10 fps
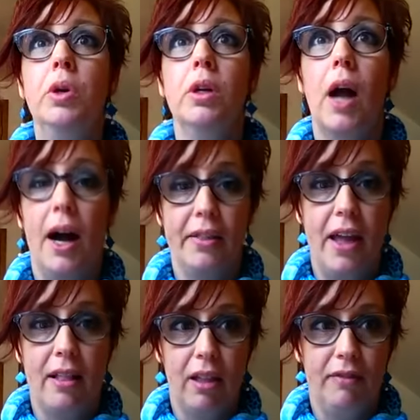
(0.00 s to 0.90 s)
on
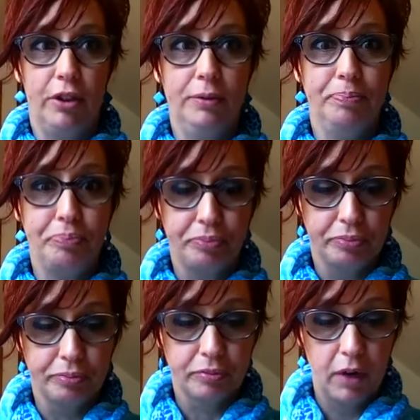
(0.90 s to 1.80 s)
that level
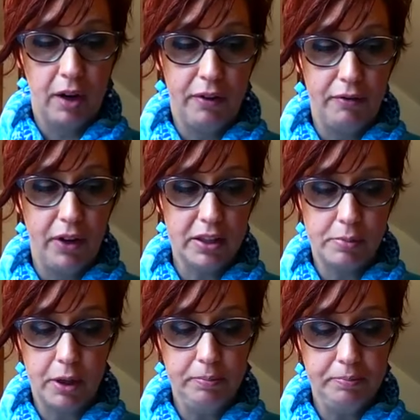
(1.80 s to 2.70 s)
of investment,